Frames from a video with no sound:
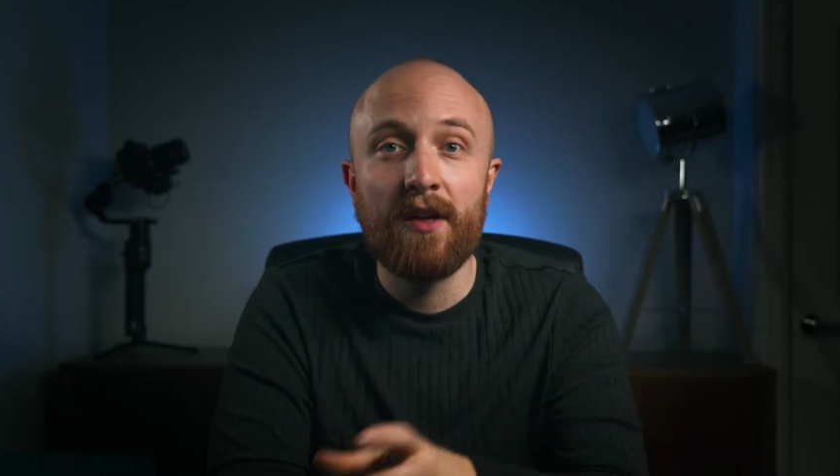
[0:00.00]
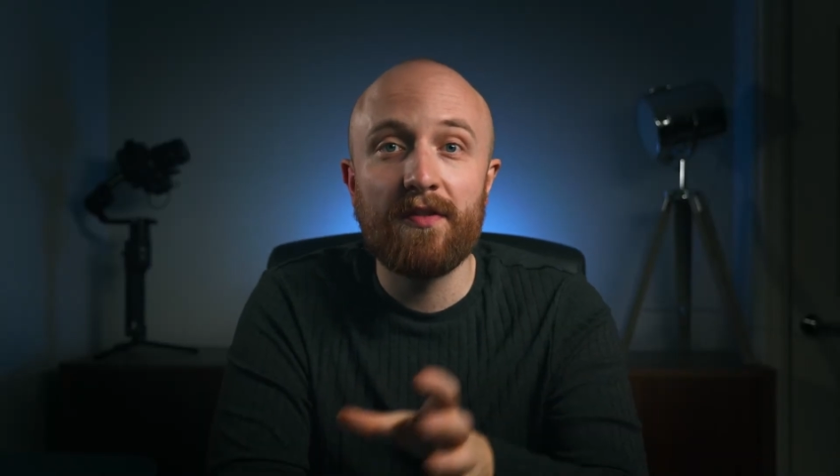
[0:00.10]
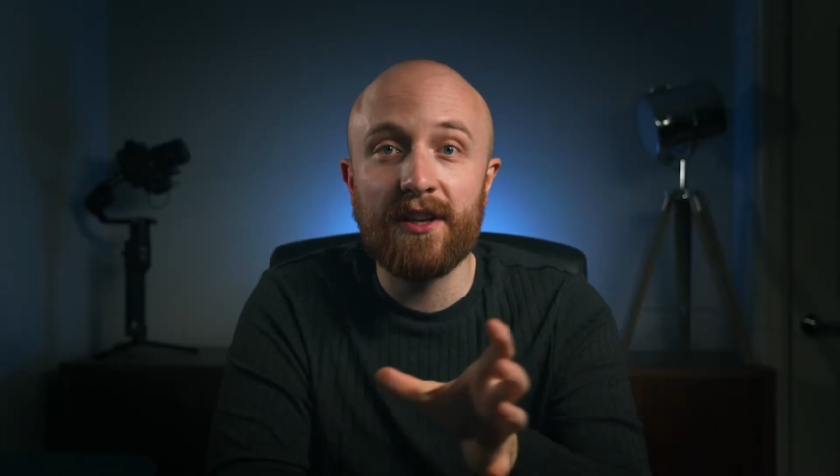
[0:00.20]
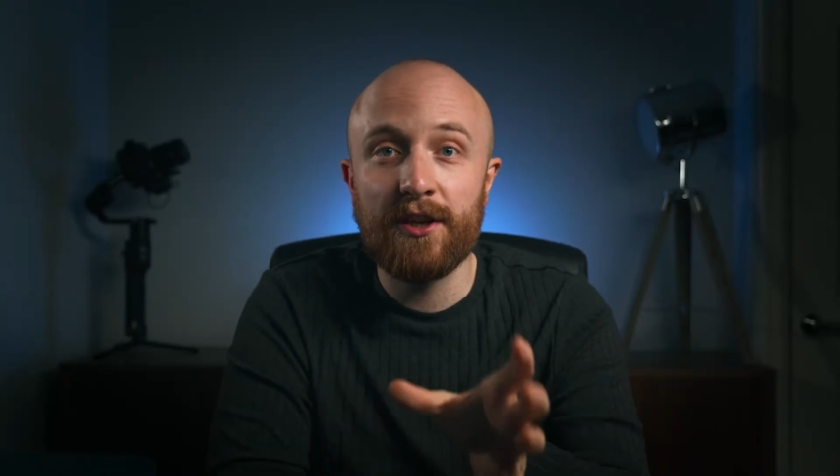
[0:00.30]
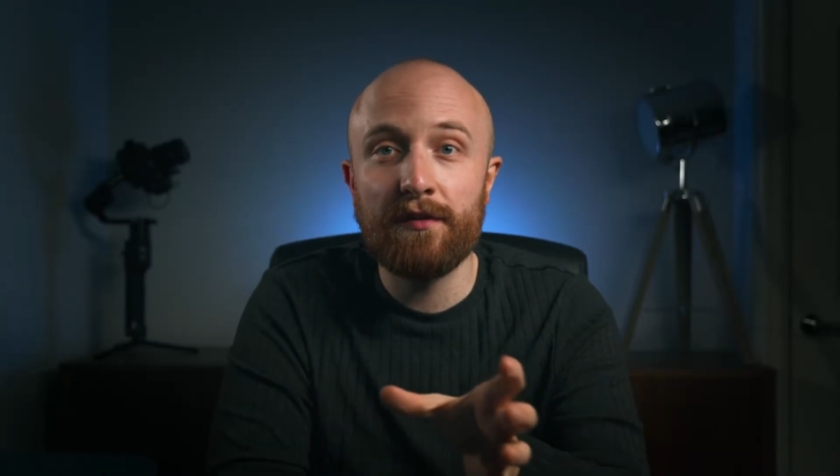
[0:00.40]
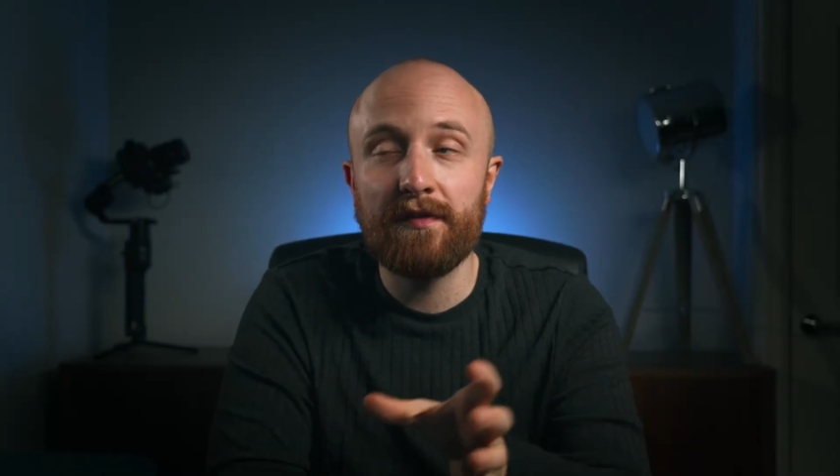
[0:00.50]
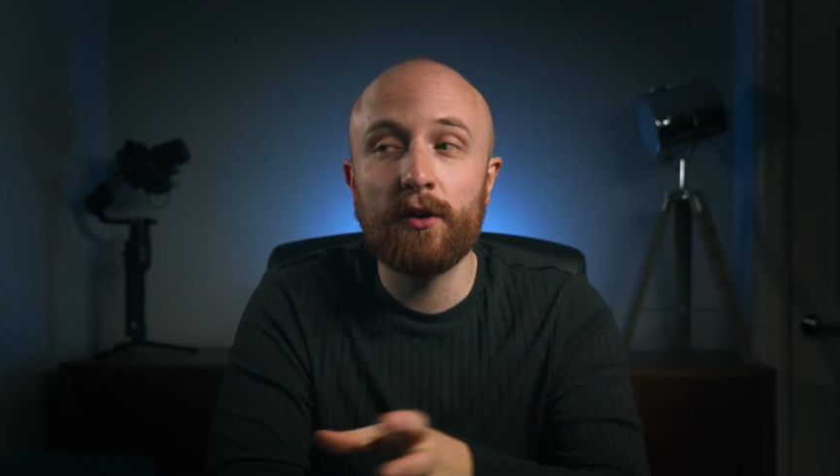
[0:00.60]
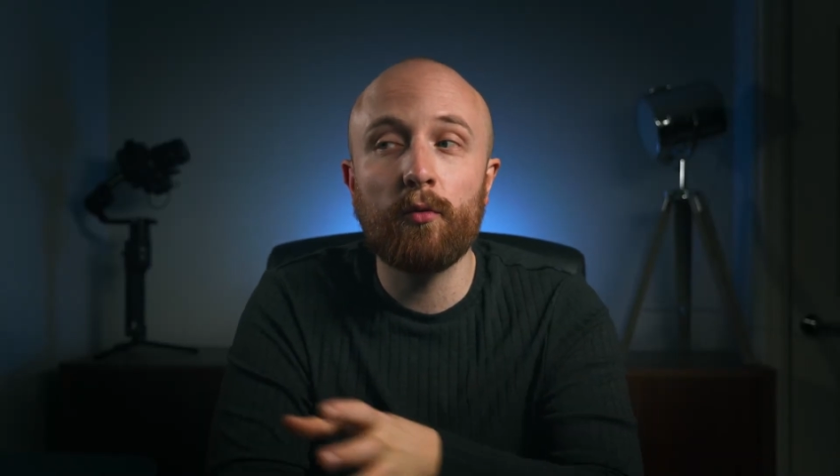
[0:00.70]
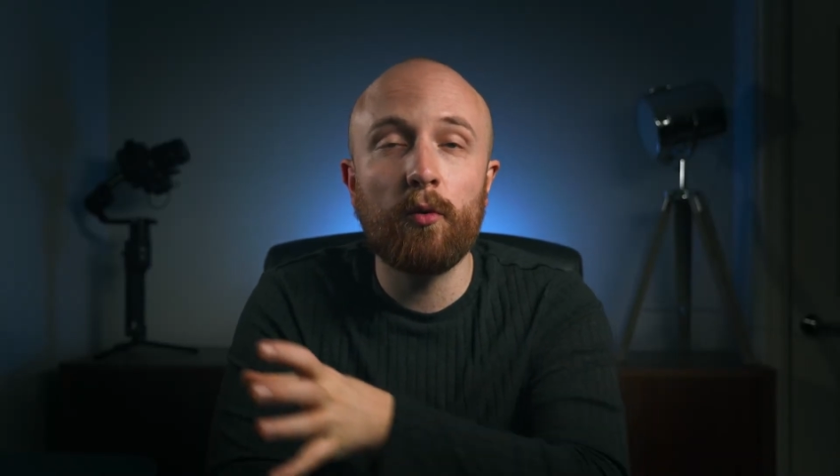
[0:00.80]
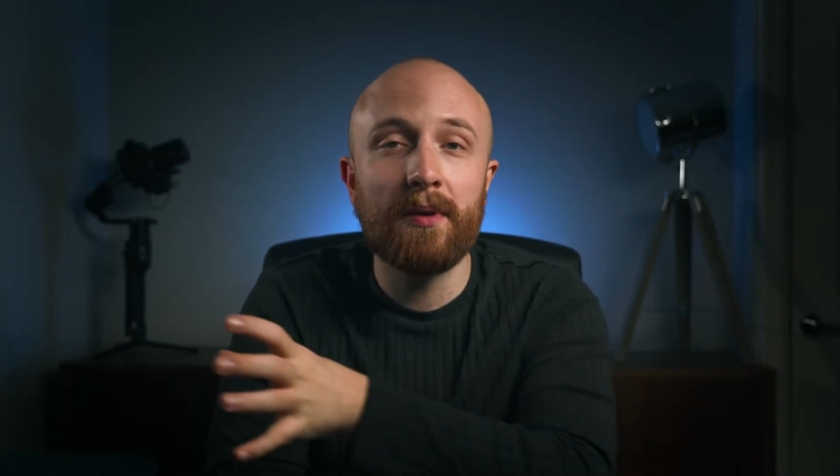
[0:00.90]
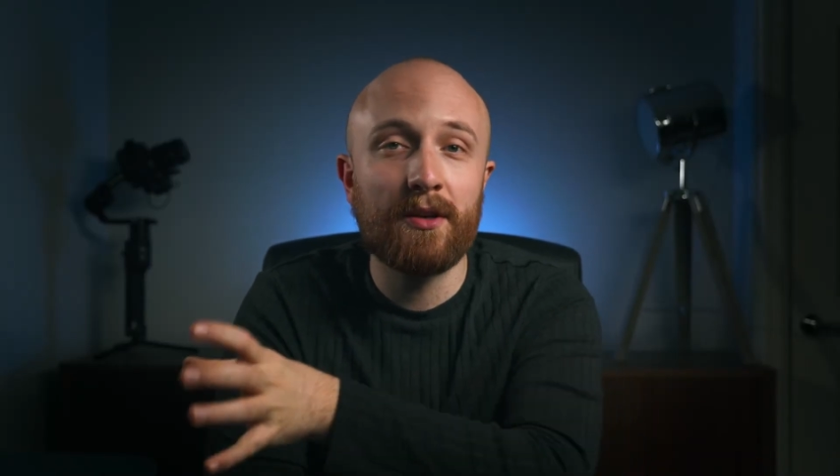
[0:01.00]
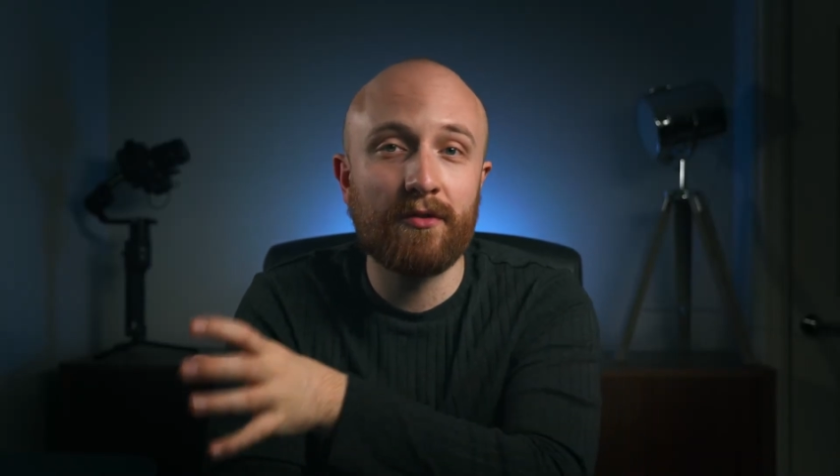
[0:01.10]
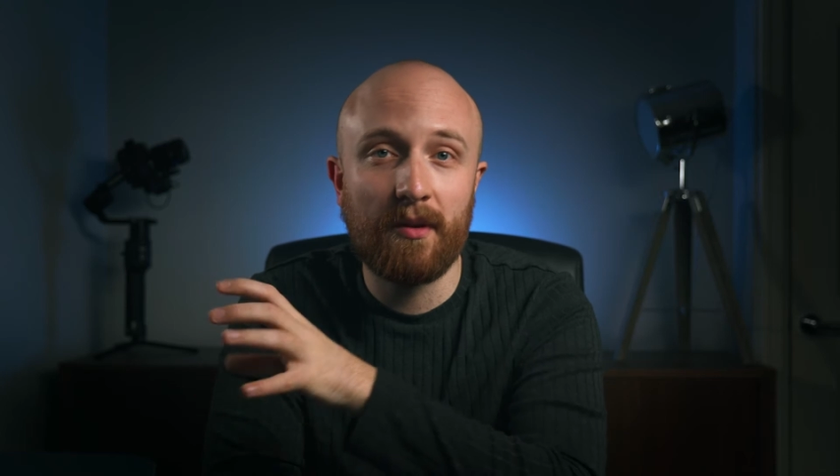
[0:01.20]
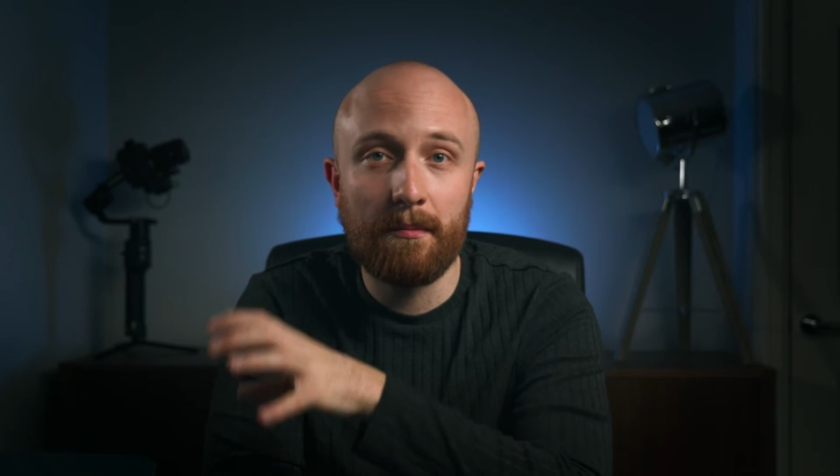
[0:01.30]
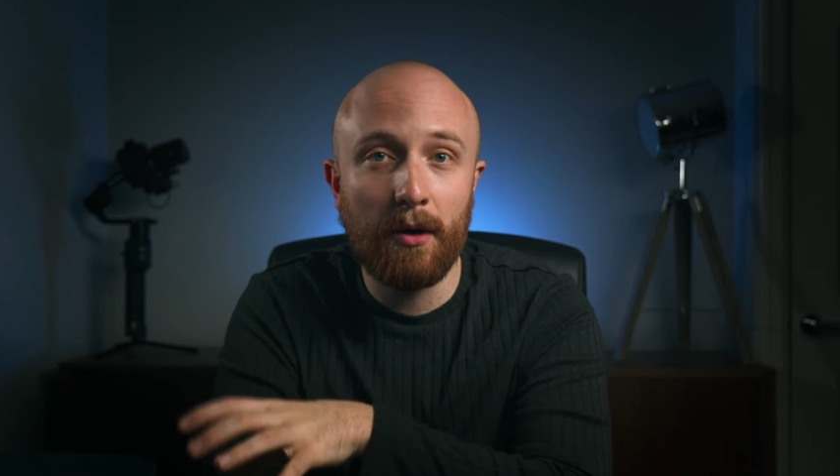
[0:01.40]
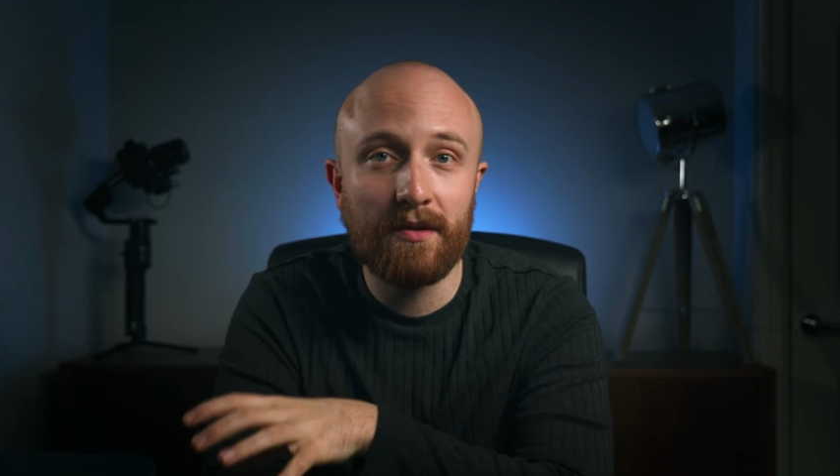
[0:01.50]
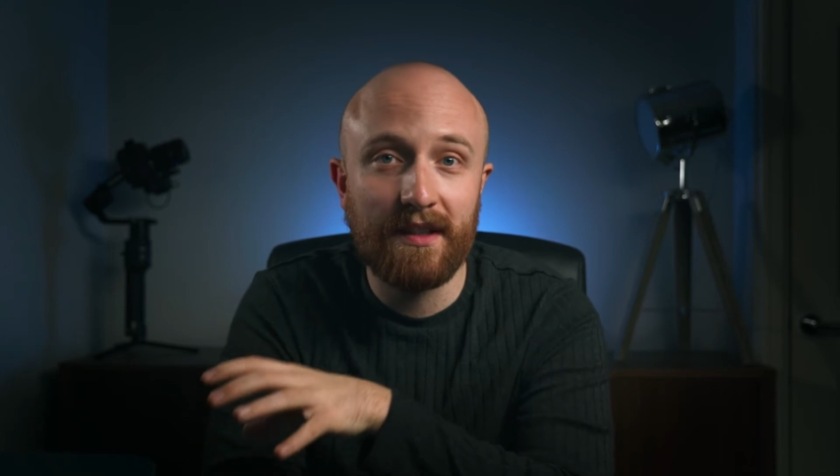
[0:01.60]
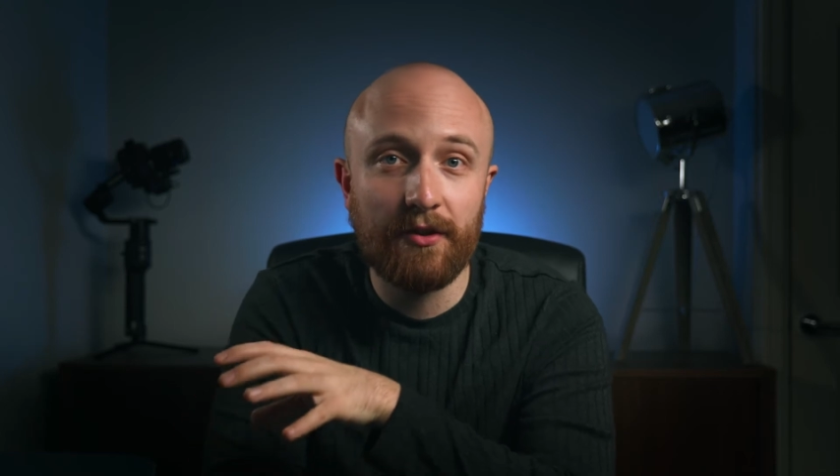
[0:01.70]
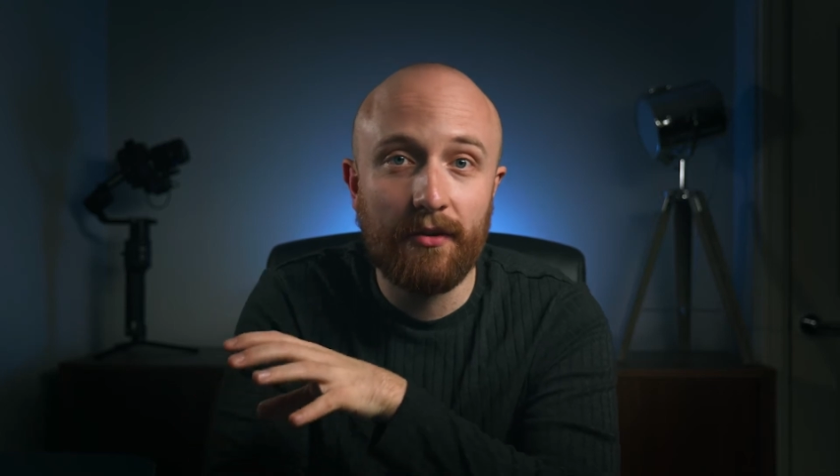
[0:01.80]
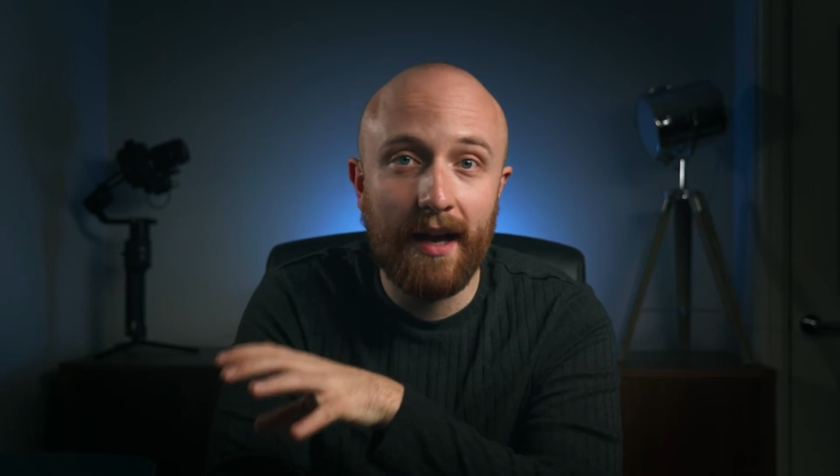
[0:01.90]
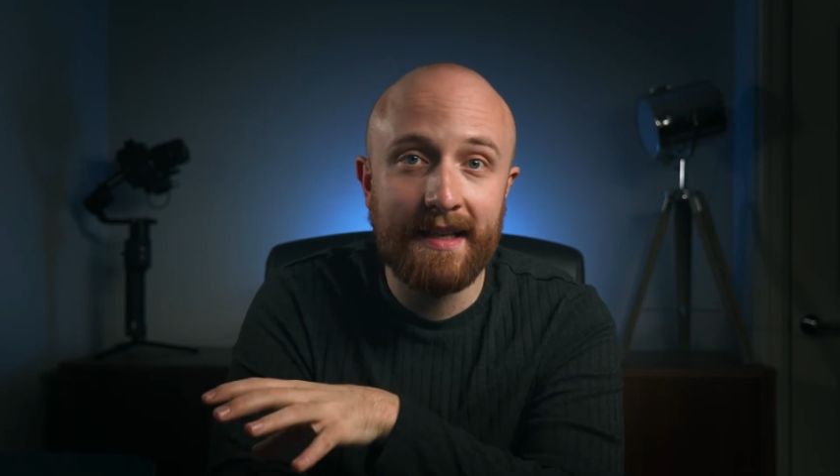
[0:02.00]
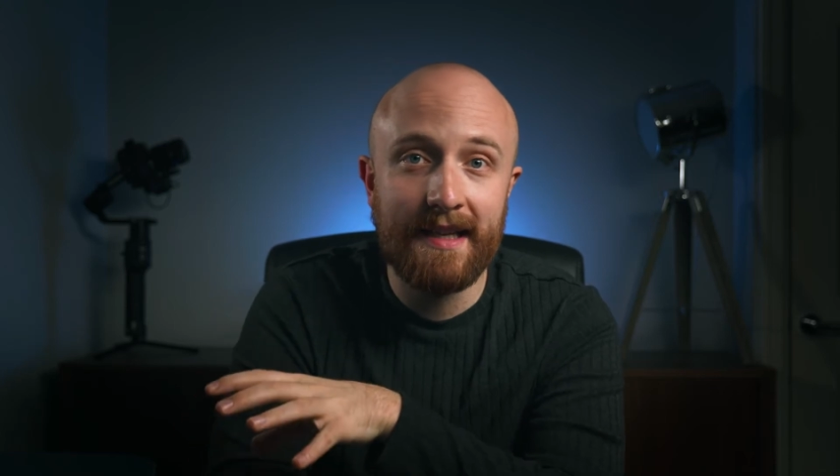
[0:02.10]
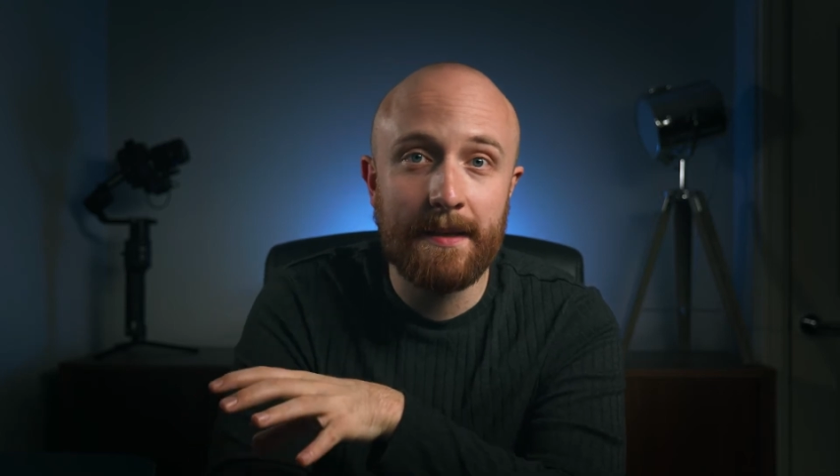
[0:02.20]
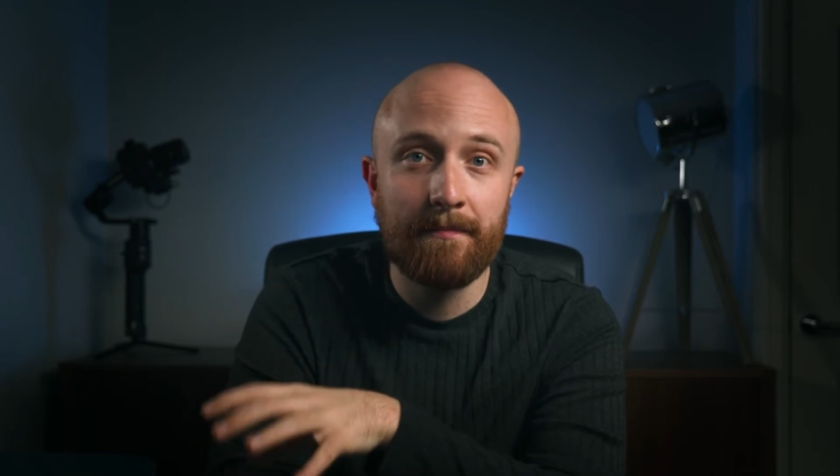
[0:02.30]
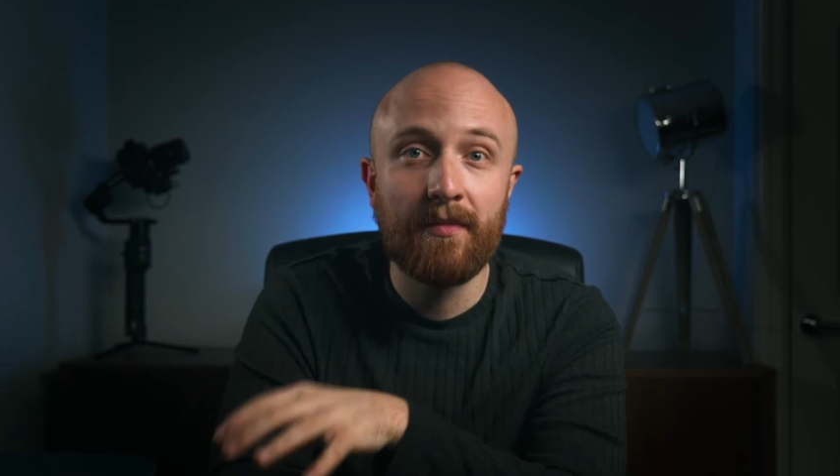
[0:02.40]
that you feel will be used the most in your edit